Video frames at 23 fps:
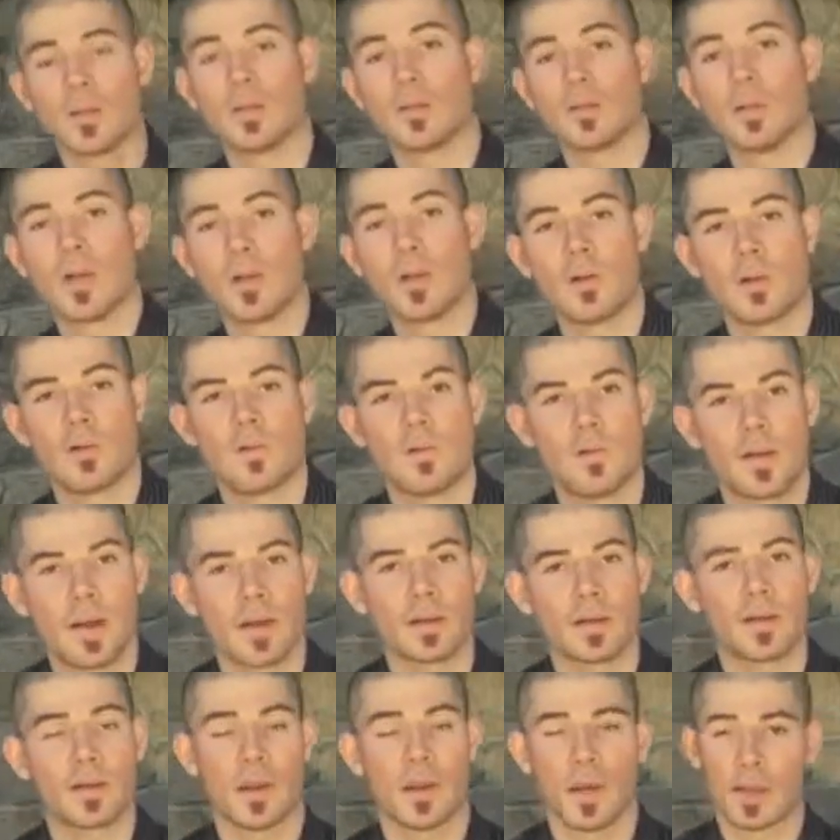So another
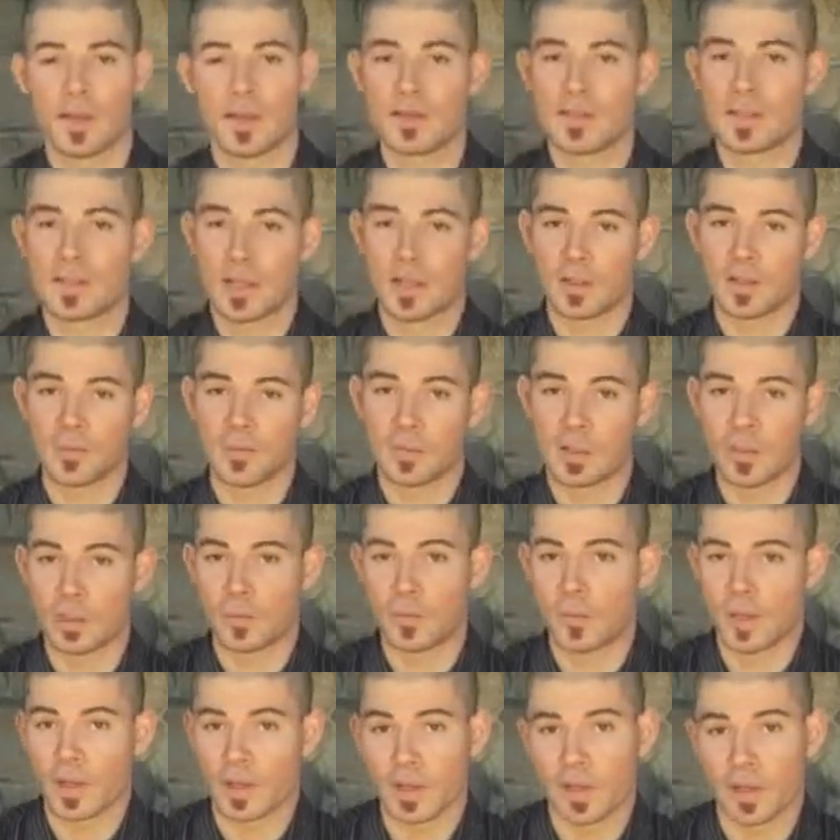effect,
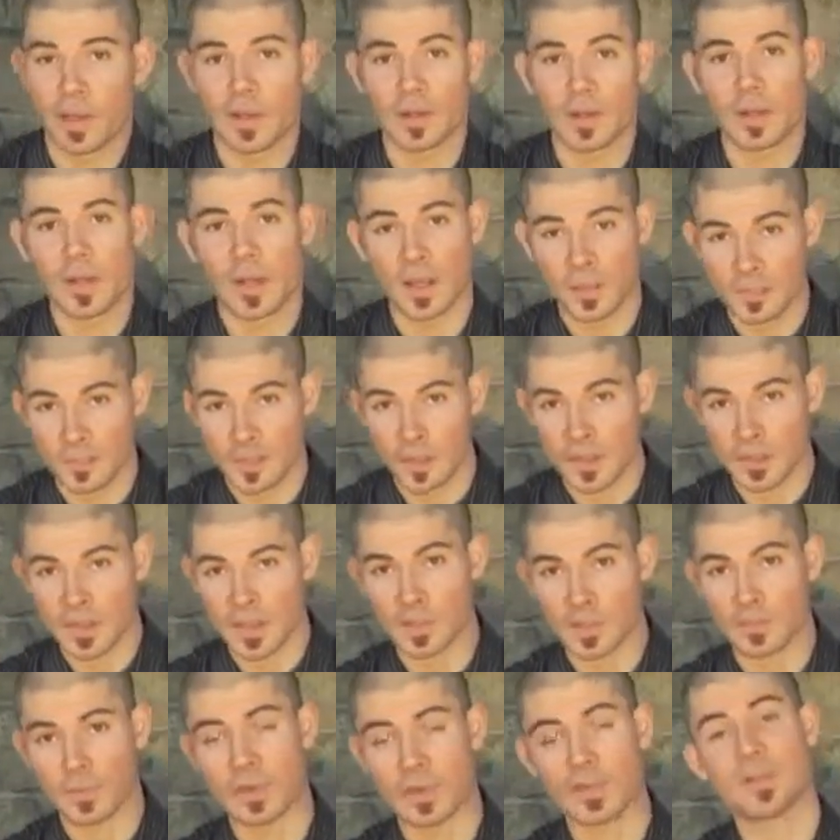seldomly written in
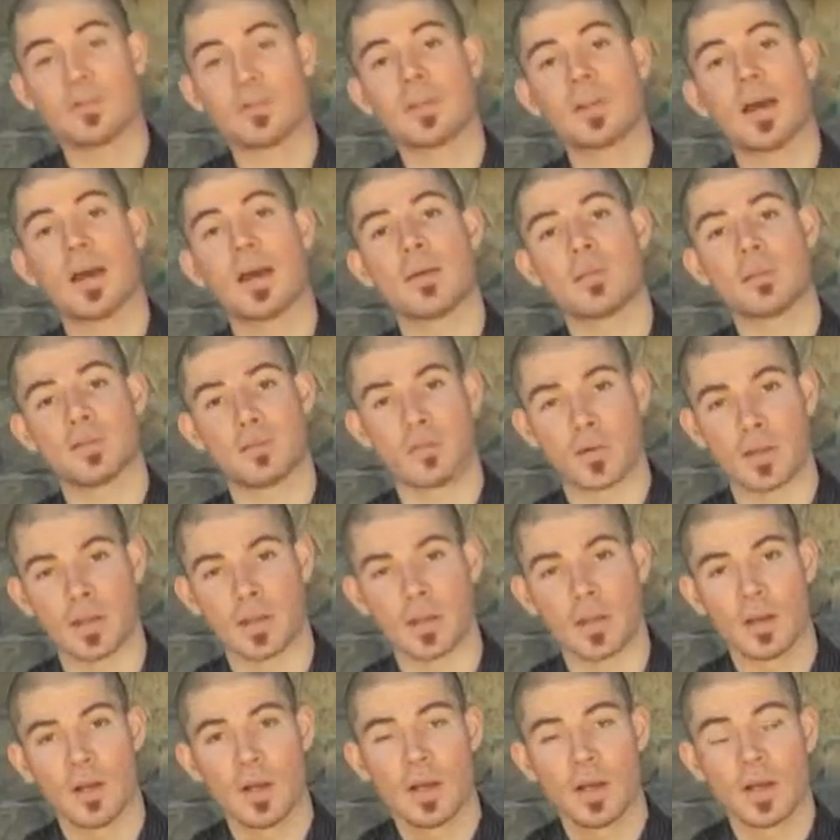music, but sometimes
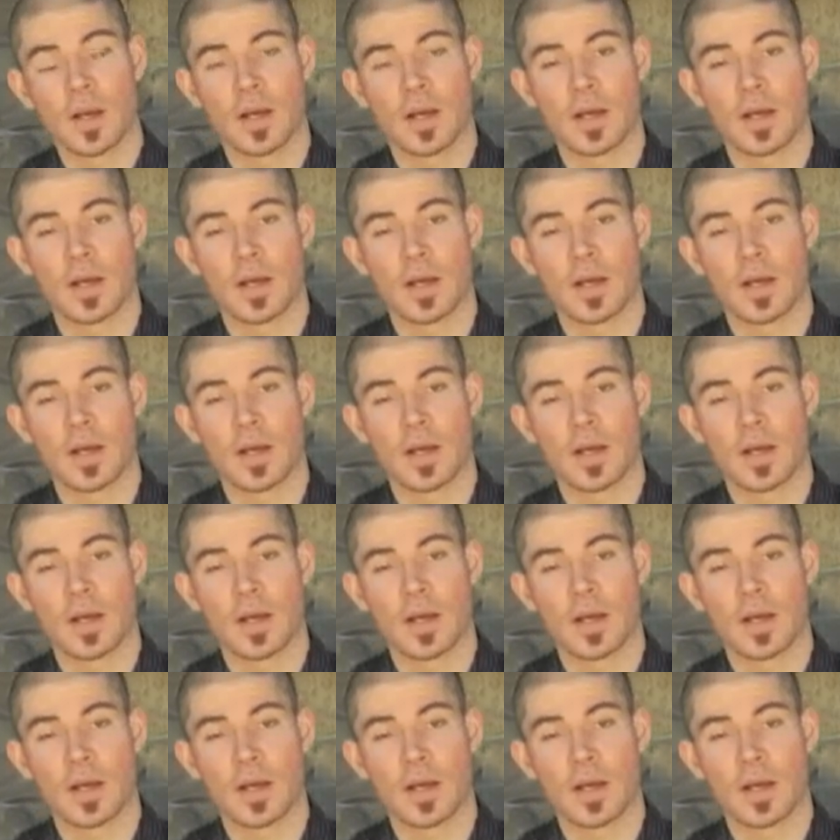written,